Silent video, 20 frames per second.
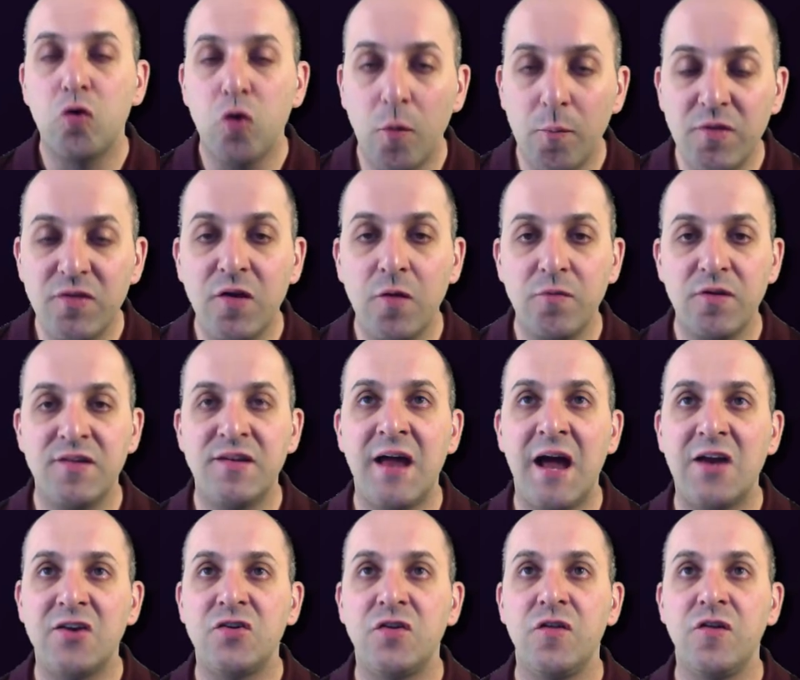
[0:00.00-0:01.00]
Chromosomes
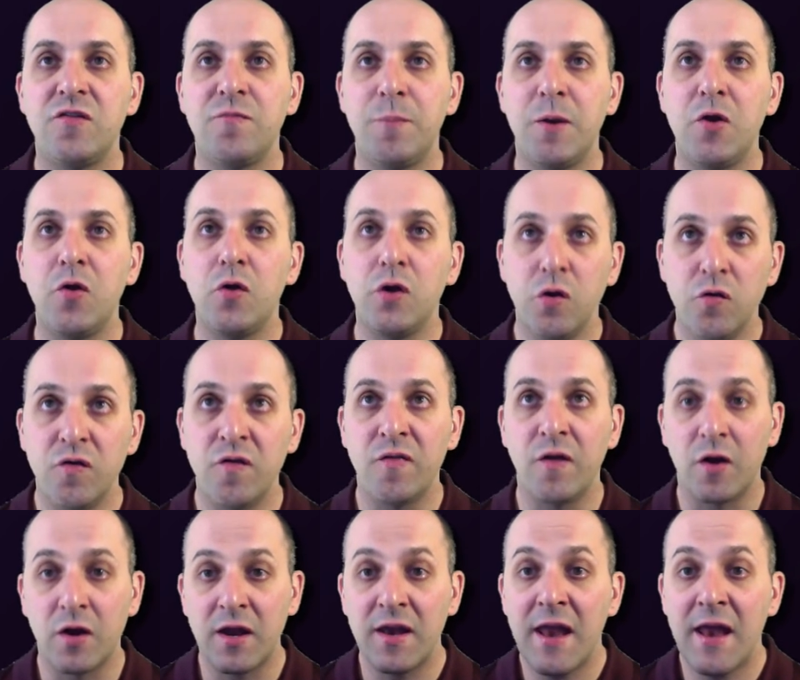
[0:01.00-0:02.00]
attach to the spindle using
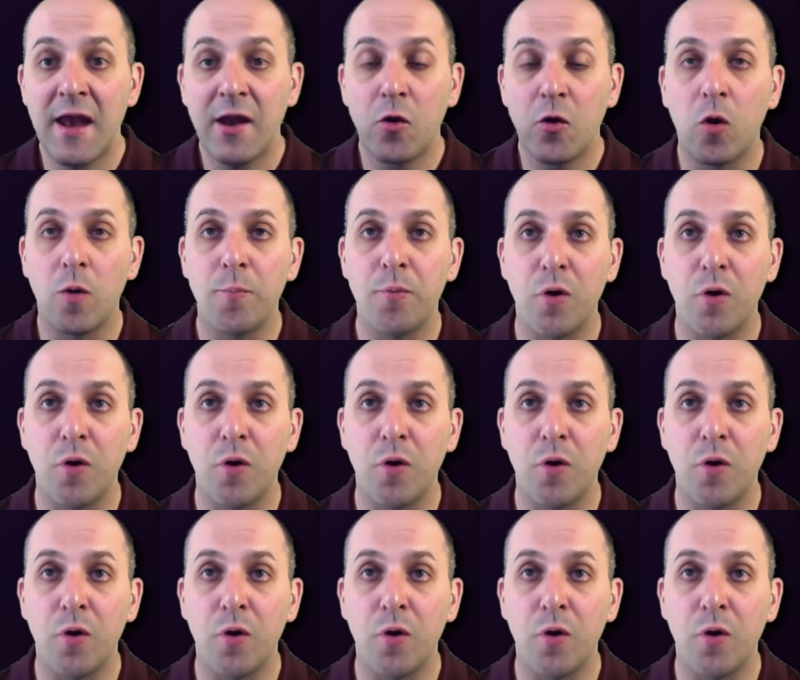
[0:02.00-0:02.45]
their kinetochore